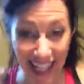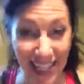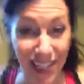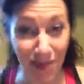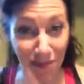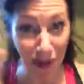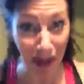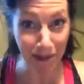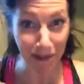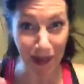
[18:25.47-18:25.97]
a
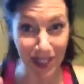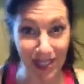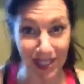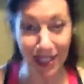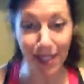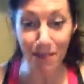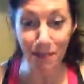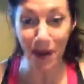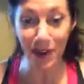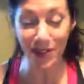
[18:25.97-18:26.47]
big piece of
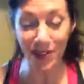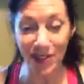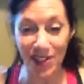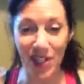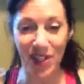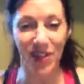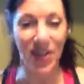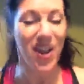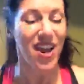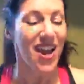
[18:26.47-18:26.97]
the puzzle
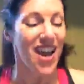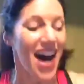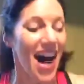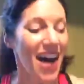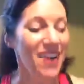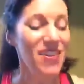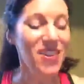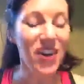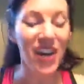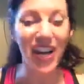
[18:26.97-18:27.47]
too.
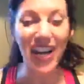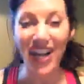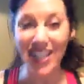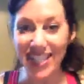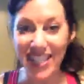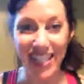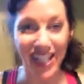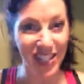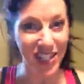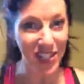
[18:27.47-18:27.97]
I'm trying not
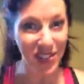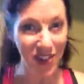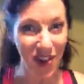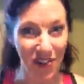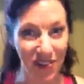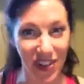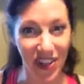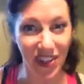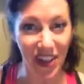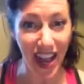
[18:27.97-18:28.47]
to get too
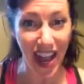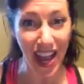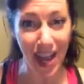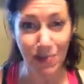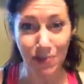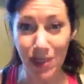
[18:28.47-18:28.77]
over your head,